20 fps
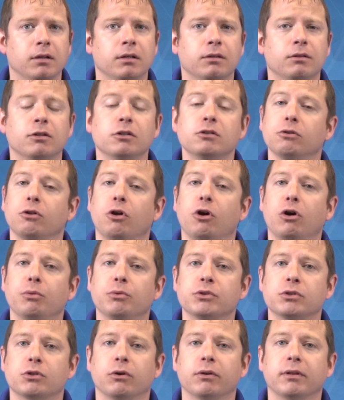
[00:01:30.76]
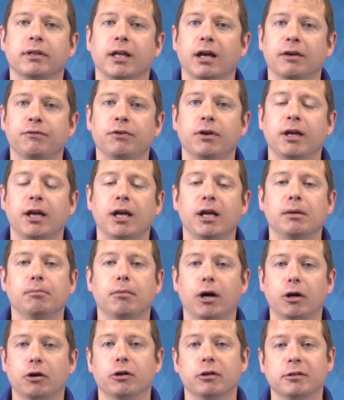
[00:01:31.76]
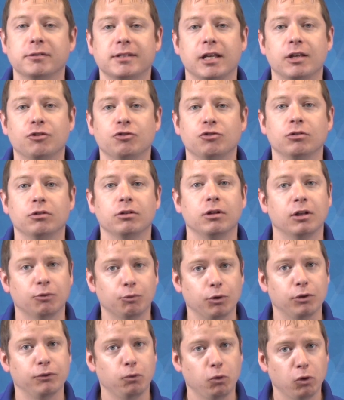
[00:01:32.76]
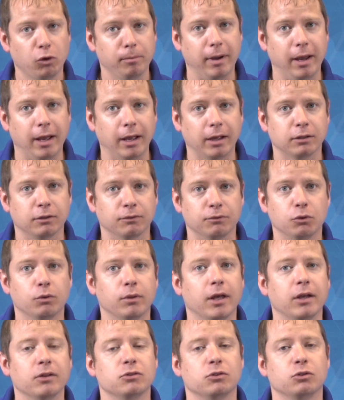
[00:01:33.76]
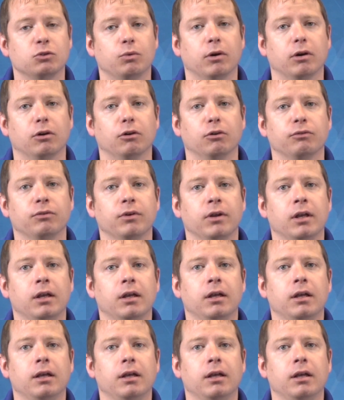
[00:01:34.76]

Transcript: This law was called the FAA Modernization and Reform Act of 2012,